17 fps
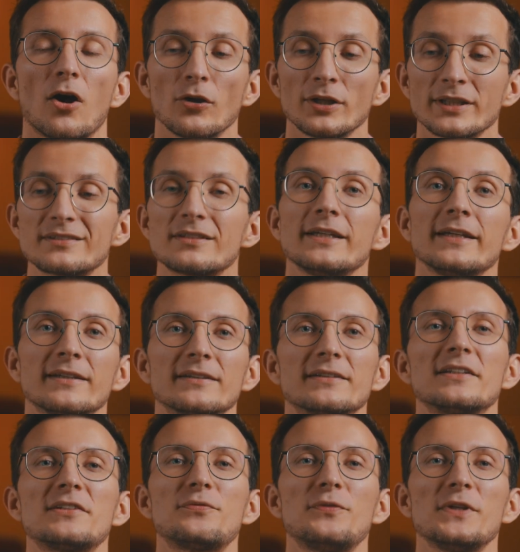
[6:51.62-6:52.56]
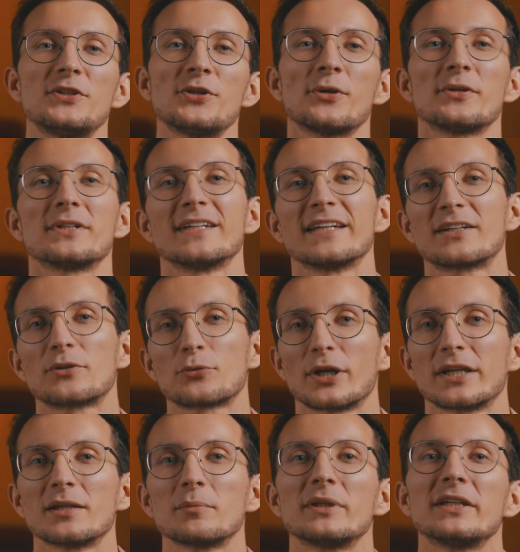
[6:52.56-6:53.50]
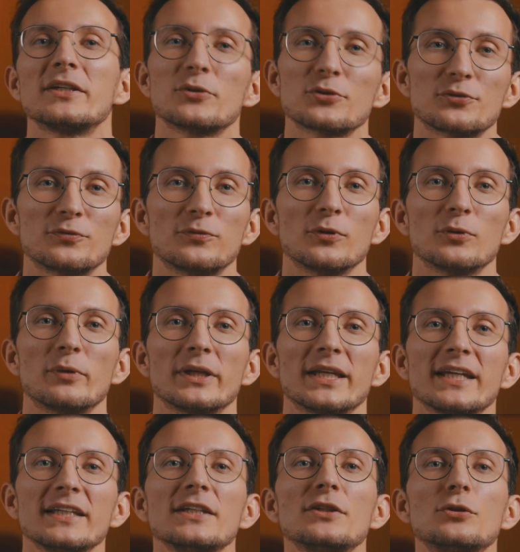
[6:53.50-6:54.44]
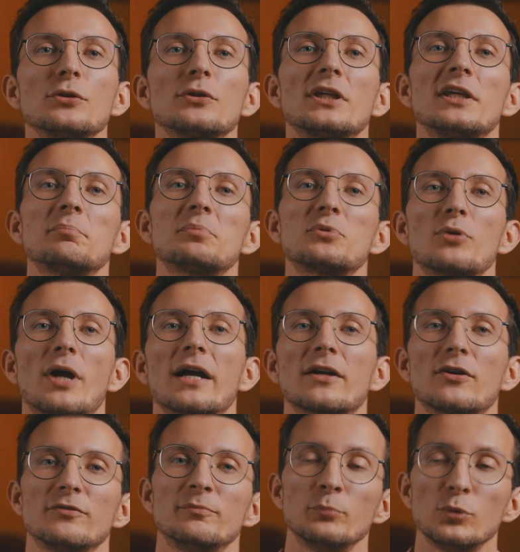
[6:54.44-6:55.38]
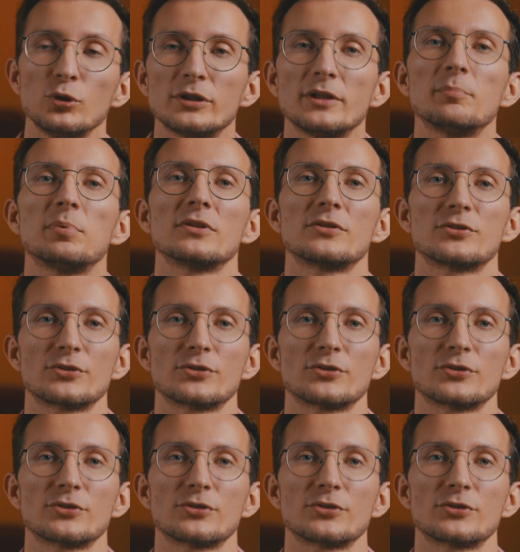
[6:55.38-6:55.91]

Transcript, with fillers: Honestly, this feature is incredibly useful when I need to keep track of multiple